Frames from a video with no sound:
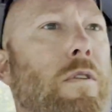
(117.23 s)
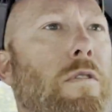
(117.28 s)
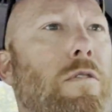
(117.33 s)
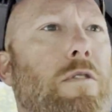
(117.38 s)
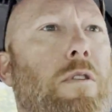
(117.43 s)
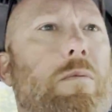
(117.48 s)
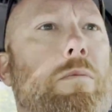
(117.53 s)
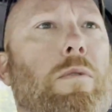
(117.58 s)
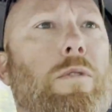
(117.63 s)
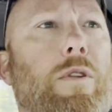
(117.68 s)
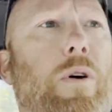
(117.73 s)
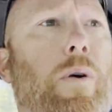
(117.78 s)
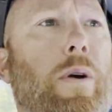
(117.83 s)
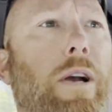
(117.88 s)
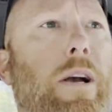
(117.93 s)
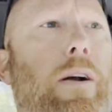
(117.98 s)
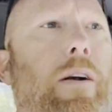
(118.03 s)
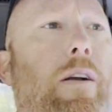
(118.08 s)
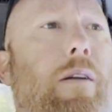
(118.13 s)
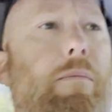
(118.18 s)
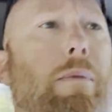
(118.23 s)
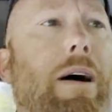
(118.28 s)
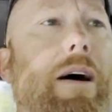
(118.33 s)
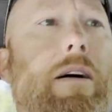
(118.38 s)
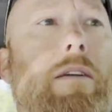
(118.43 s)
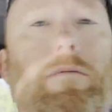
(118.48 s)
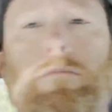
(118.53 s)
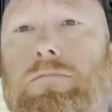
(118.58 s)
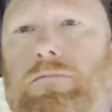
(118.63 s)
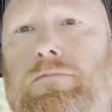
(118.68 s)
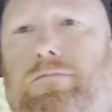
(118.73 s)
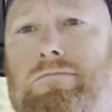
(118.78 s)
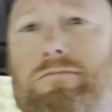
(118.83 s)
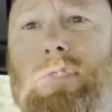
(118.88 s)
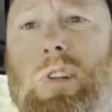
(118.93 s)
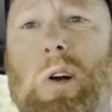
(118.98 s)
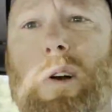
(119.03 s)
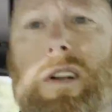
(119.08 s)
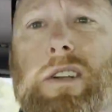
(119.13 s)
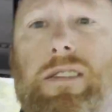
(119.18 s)
So we'll know here in about
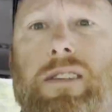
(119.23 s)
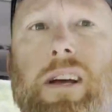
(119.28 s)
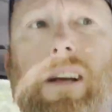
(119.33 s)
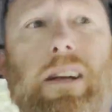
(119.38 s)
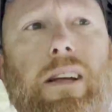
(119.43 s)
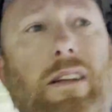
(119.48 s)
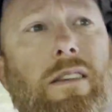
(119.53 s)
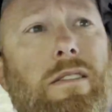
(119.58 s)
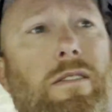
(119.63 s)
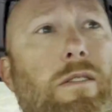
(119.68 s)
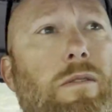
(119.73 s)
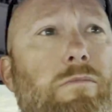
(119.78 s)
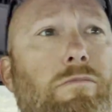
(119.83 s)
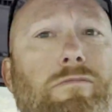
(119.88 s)
30 seconds, so